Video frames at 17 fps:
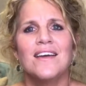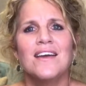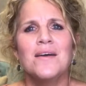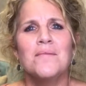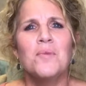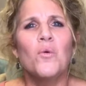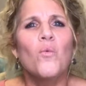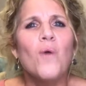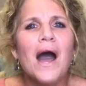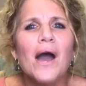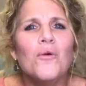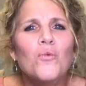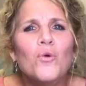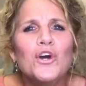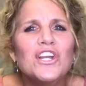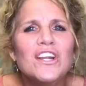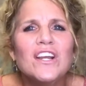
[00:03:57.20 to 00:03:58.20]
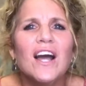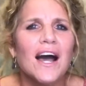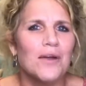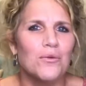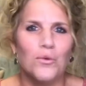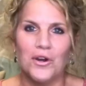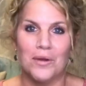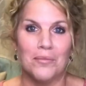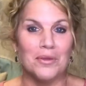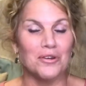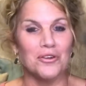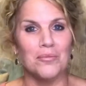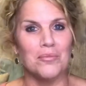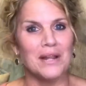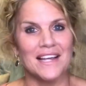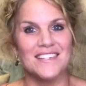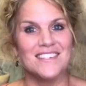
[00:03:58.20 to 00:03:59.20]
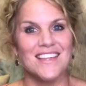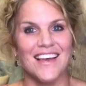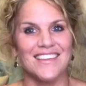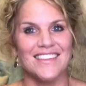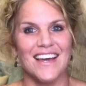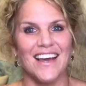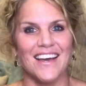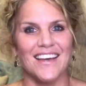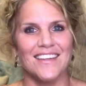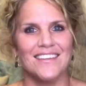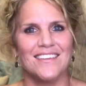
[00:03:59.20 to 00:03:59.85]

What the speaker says: But why wouldn't God want to build a place like that?